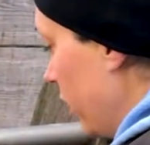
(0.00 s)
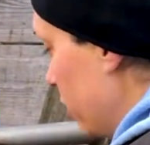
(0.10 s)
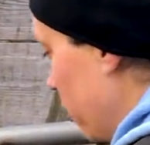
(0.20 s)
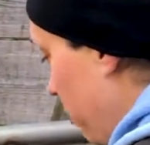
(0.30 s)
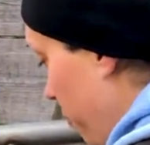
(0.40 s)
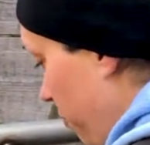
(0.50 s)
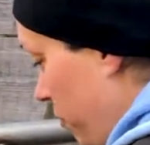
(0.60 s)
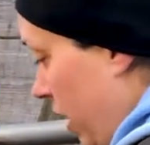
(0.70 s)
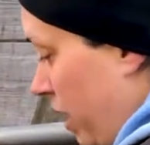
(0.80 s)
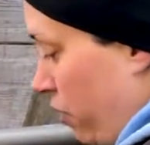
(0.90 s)
So
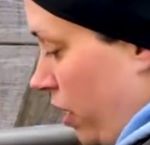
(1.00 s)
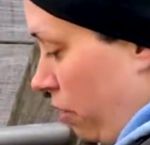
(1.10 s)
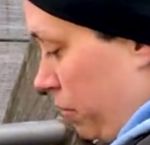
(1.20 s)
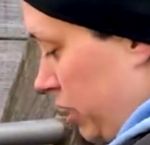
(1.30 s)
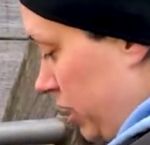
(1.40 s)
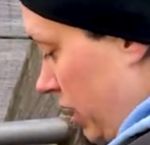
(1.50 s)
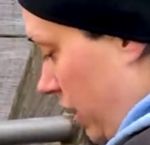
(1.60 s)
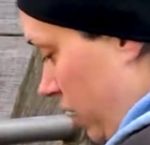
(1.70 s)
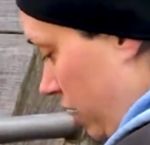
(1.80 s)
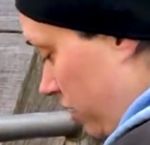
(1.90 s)
that'll help us
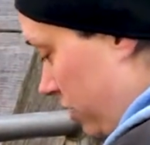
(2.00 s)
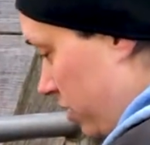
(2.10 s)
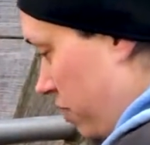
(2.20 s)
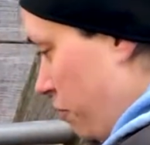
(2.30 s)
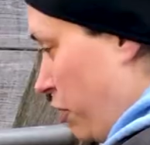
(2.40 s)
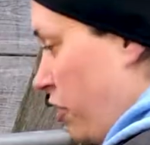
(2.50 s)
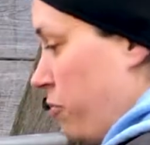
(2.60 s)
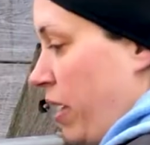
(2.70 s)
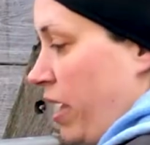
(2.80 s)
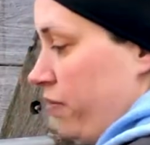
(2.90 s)
with other
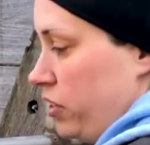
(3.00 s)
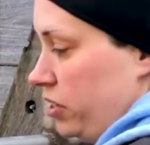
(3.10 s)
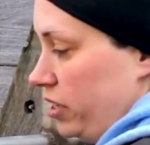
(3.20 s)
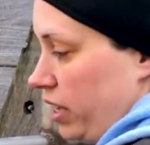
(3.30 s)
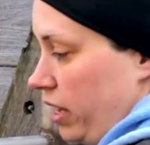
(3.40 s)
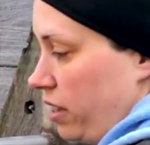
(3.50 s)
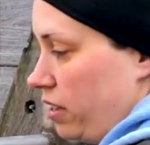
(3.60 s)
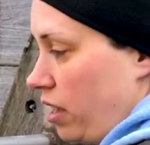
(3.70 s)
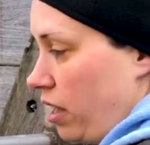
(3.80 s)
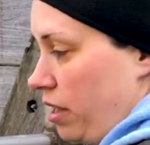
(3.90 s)
behaviors
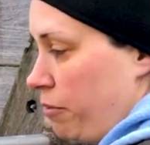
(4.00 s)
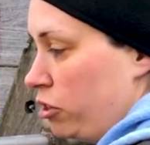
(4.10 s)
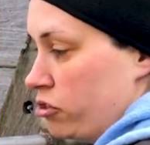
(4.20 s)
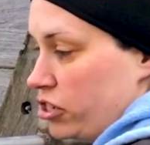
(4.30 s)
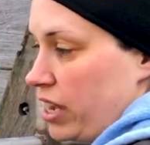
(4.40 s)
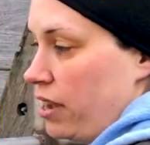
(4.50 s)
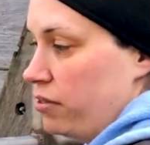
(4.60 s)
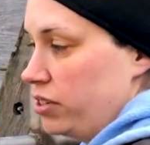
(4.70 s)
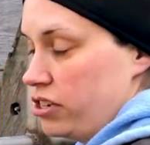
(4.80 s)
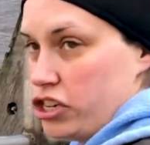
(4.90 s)
like
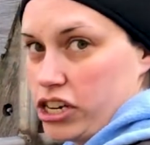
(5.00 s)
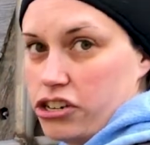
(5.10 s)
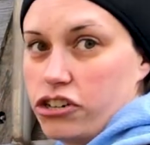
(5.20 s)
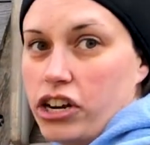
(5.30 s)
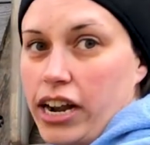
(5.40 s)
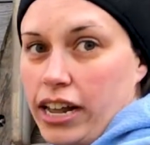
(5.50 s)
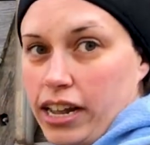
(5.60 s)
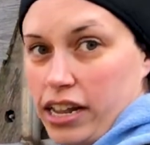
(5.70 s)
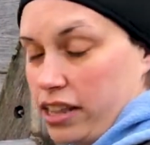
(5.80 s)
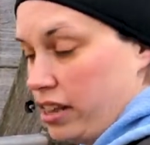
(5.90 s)
ultrasounds, injection training,
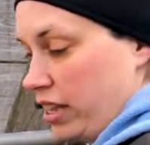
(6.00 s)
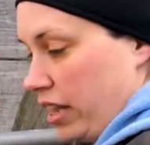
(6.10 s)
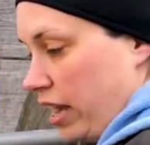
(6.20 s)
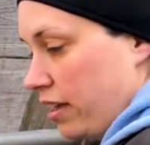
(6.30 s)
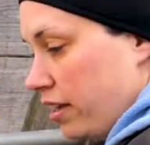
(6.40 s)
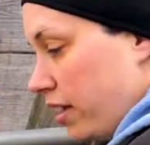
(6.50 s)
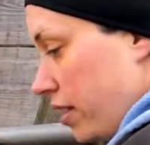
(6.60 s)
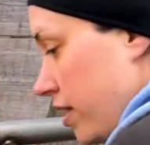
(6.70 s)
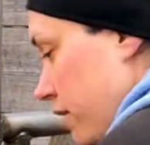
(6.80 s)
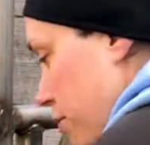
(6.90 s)
anything like that.
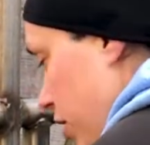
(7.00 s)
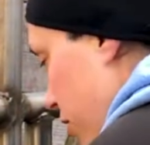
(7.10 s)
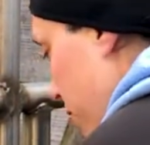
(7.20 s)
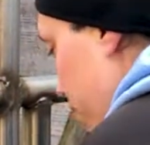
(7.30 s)
Hey, kiddo.